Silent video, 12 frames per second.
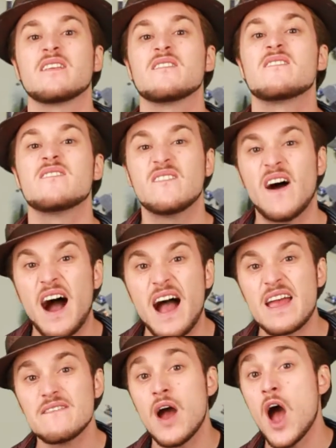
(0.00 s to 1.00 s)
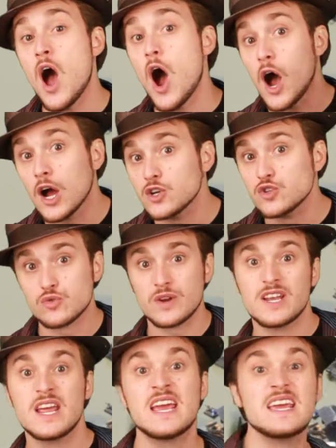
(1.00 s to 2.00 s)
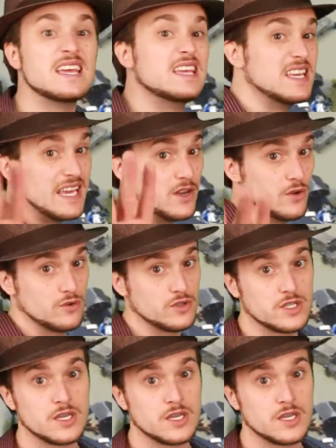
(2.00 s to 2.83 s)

in 500 years years.